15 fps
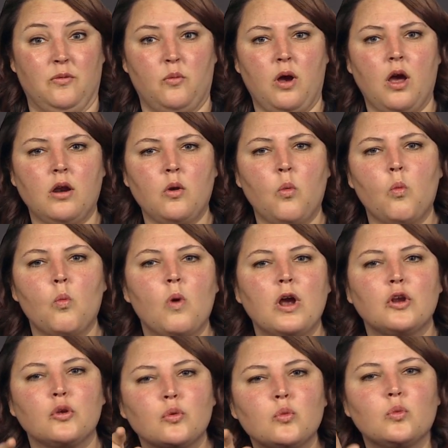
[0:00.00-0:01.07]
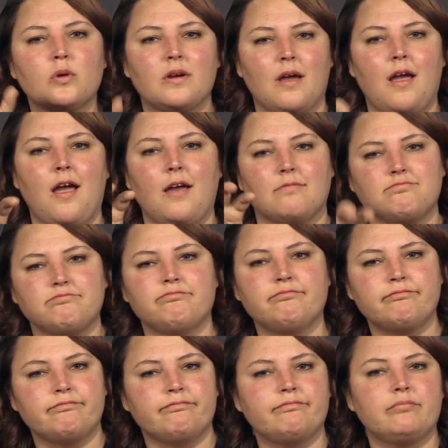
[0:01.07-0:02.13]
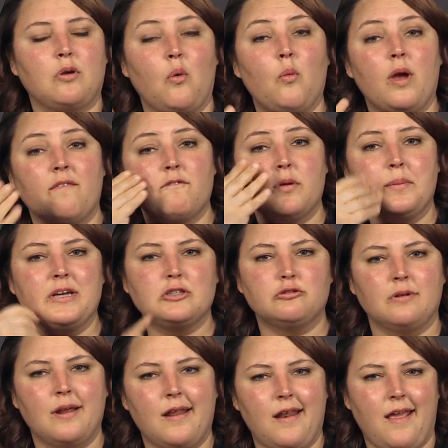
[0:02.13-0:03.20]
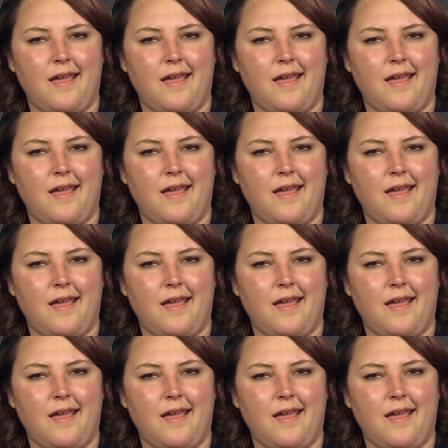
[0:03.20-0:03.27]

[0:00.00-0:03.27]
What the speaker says: and you can add in information about the people in the photo,